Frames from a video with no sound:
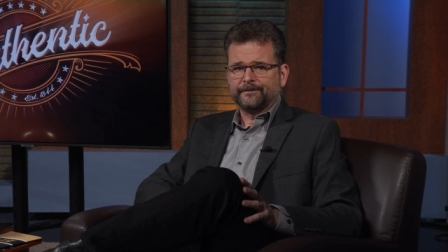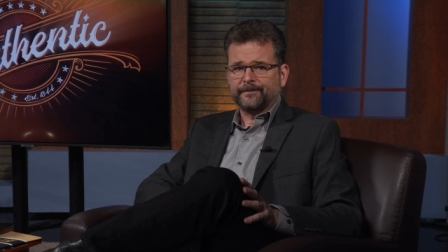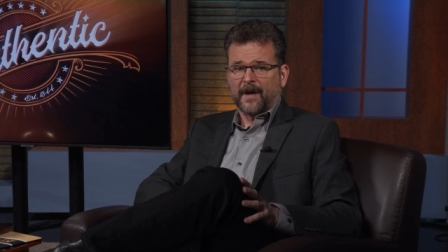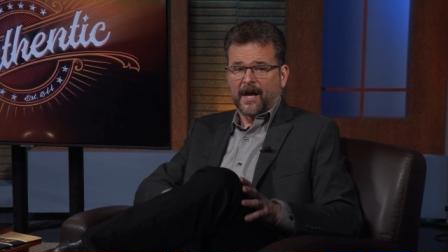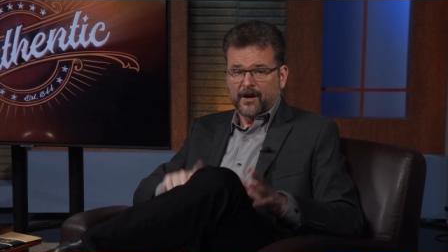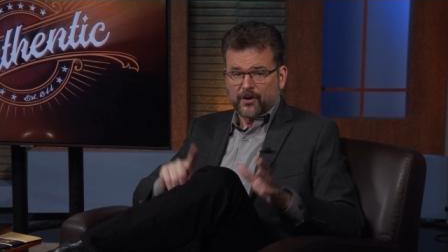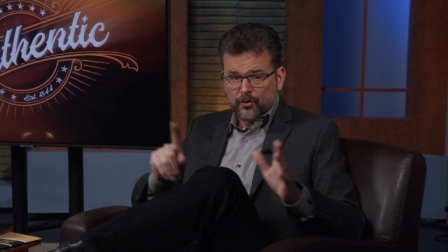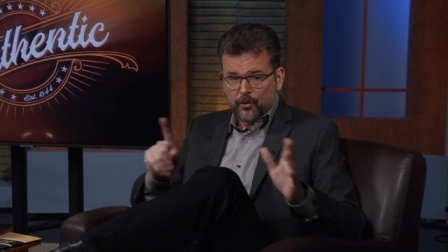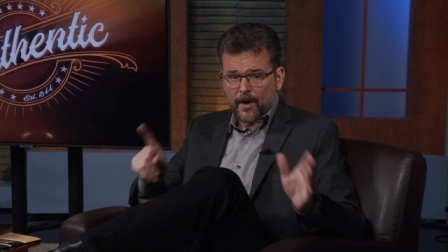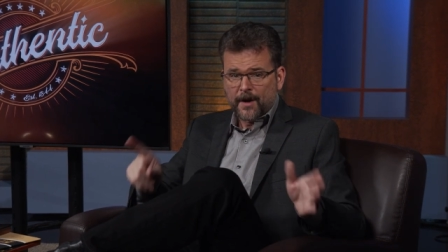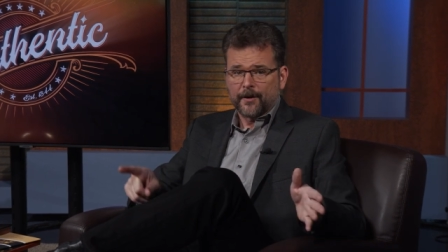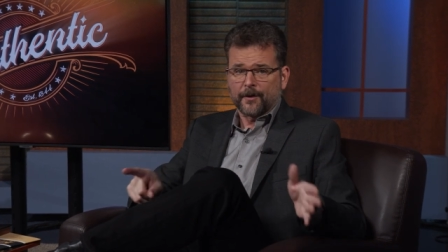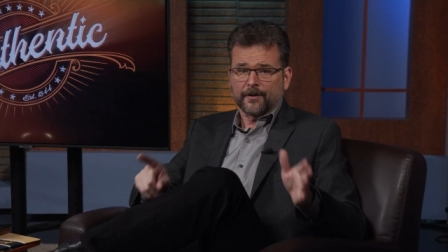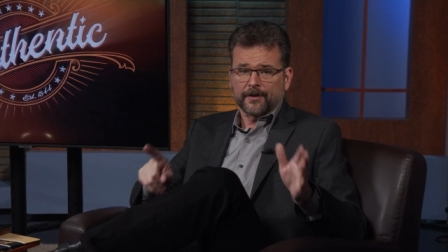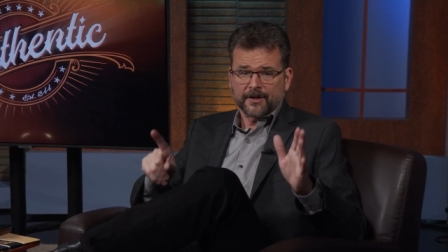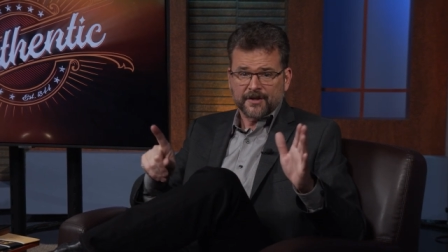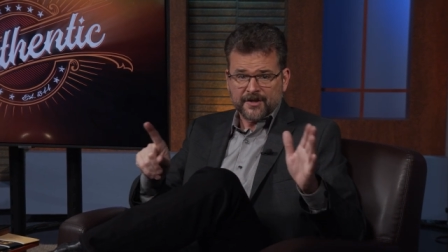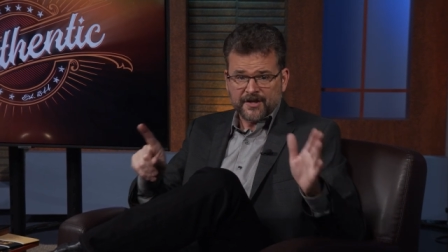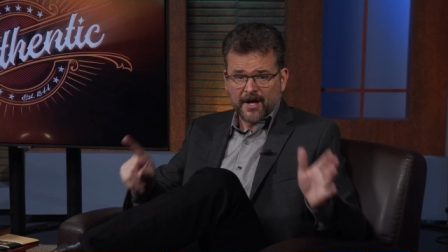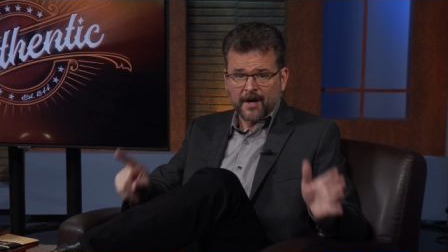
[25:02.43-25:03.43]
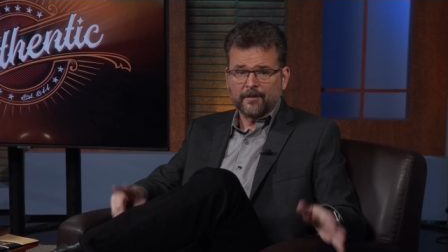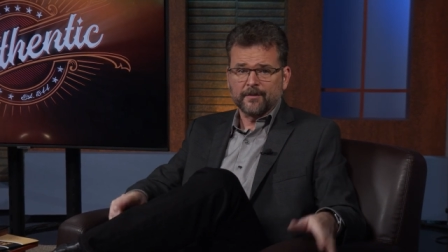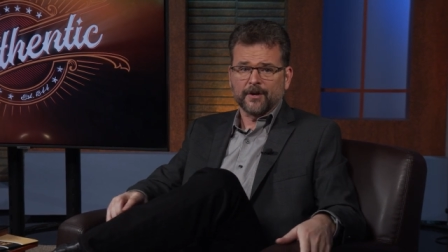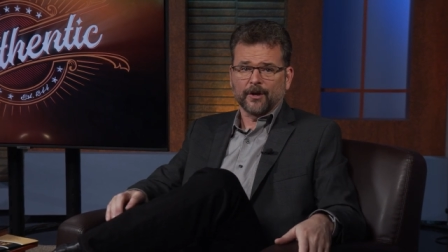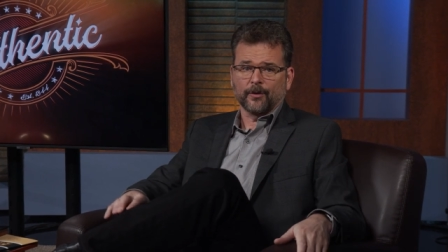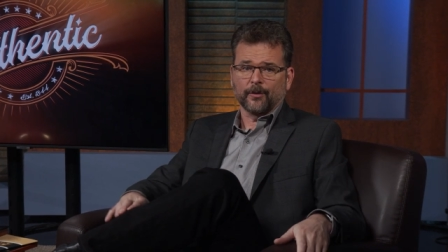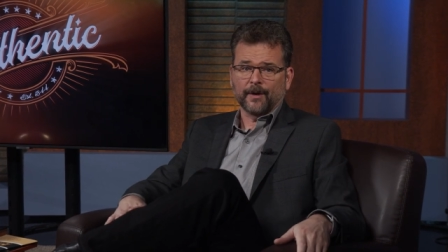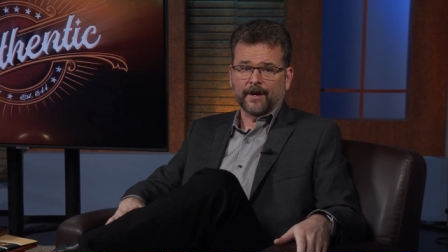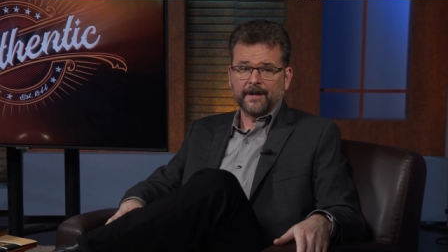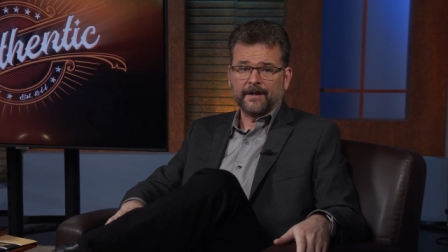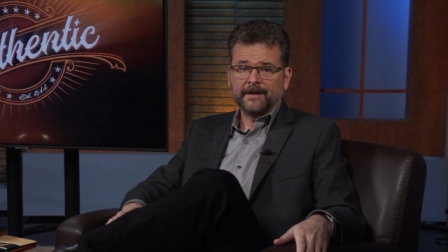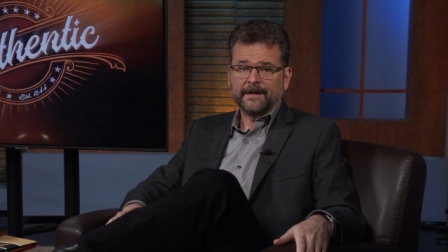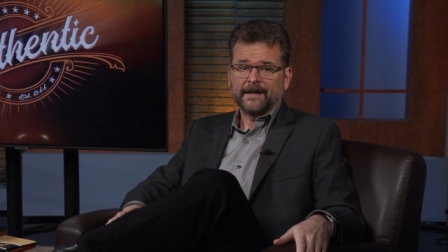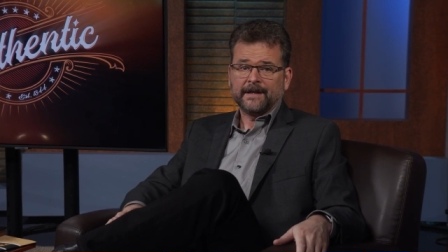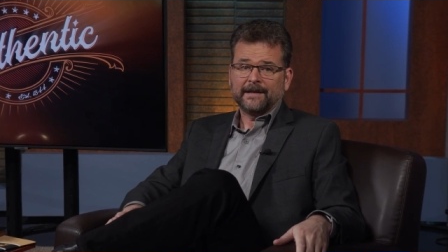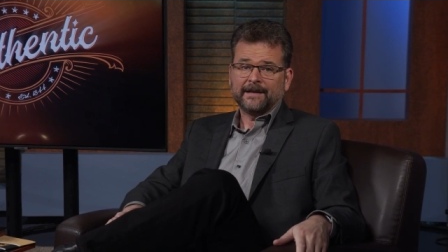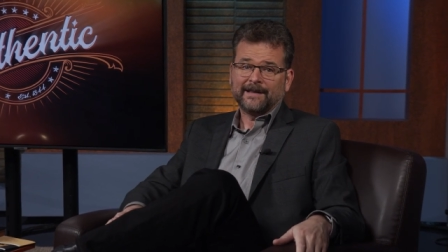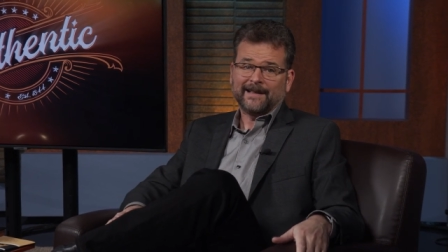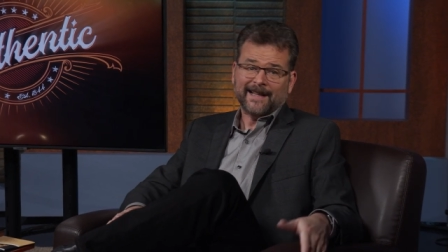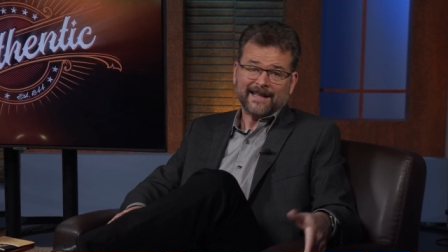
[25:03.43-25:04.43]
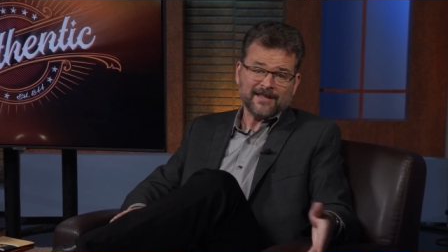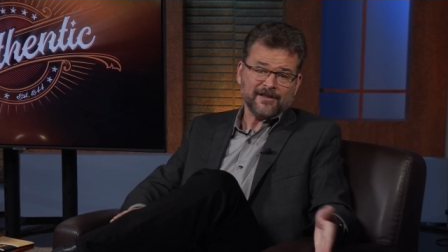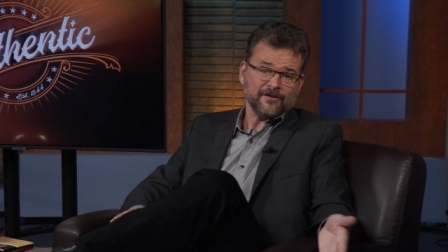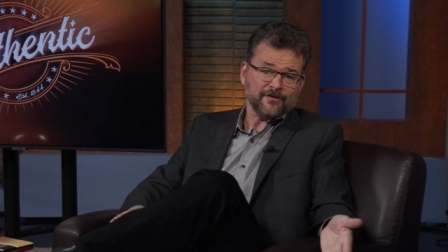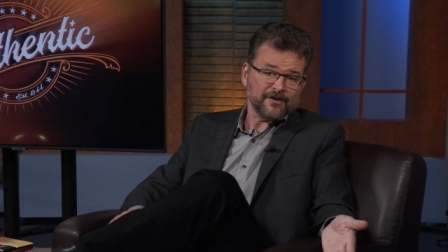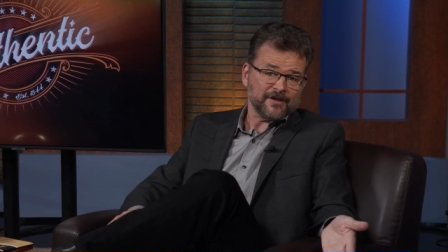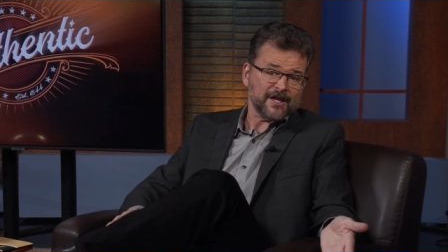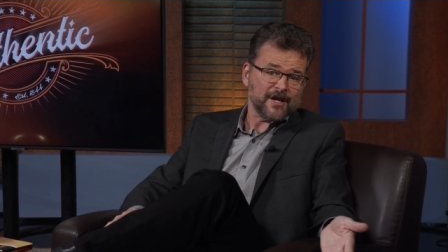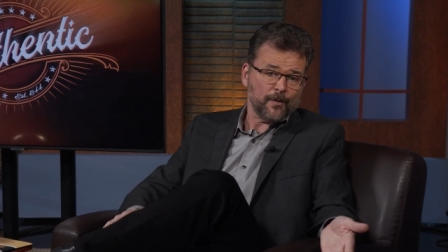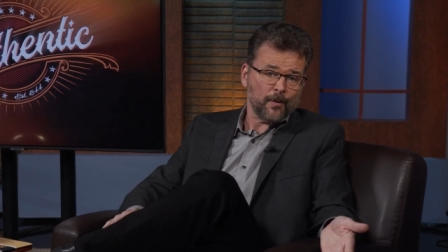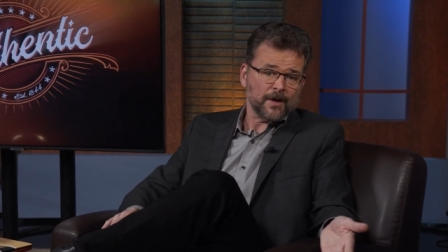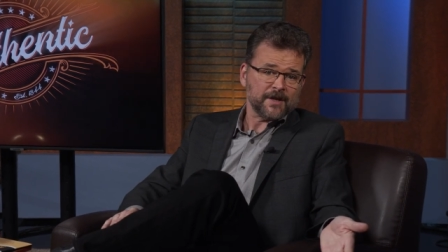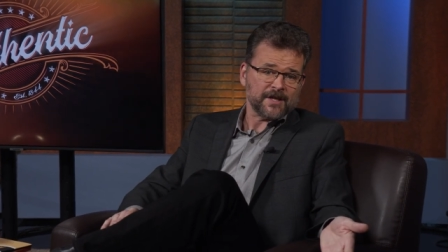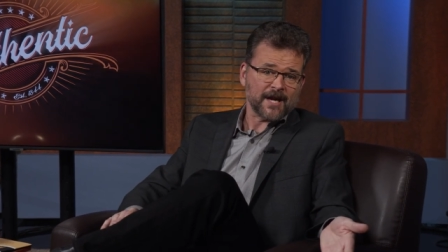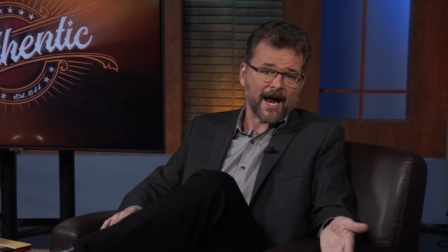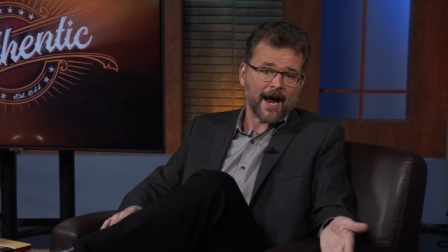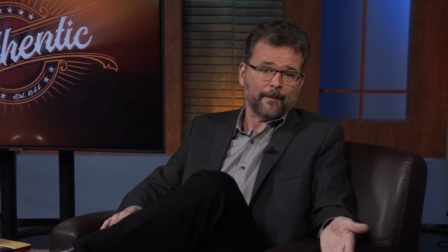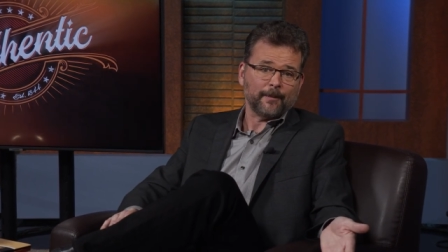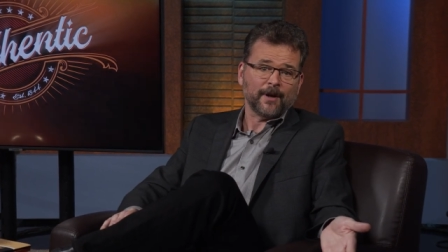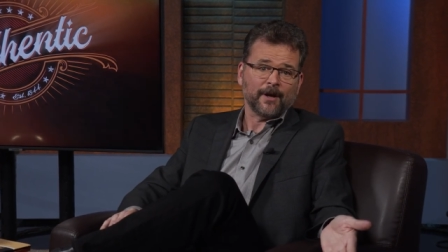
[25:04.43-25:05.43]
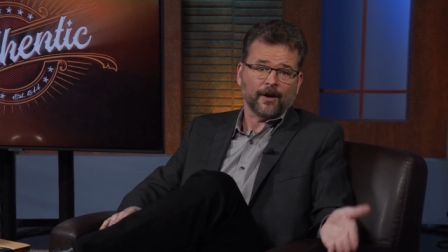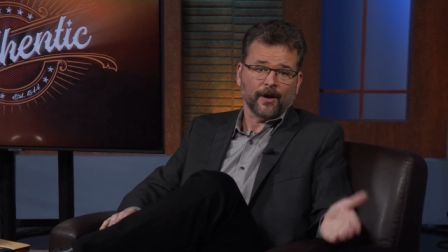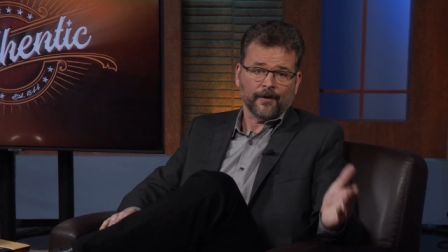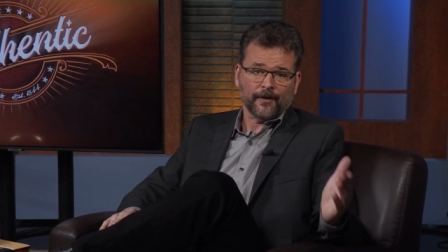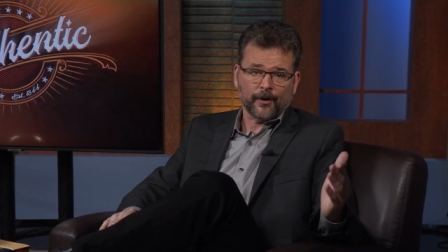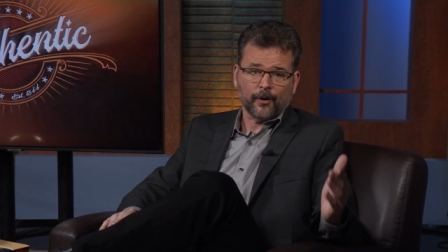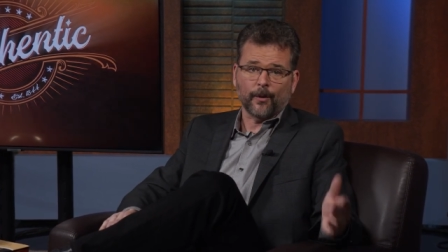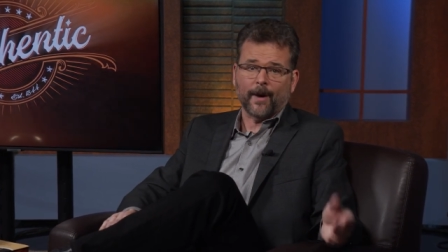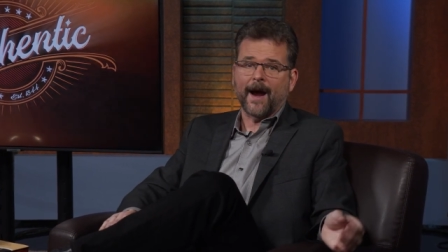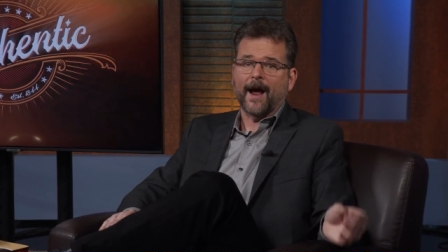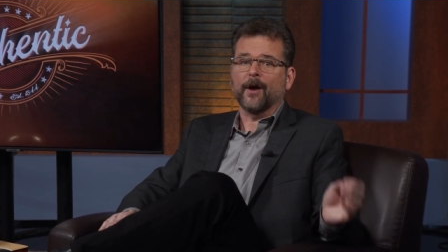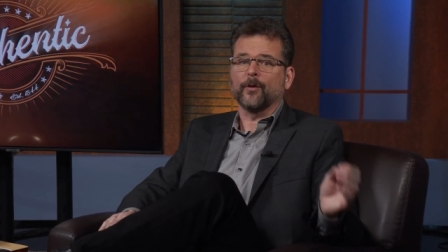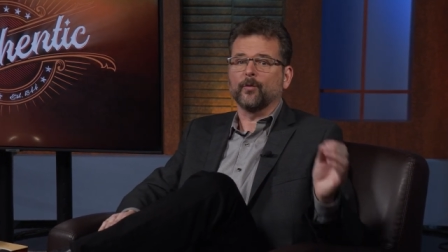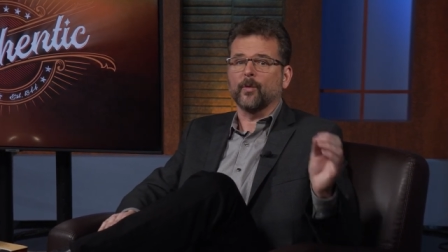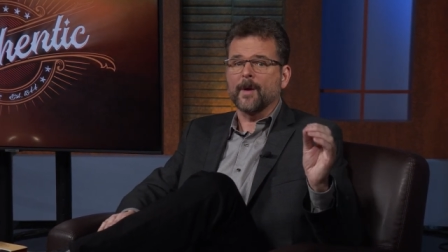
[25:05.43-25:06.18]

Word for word: And Twitter, to some degree, lets you see what's happening on the ground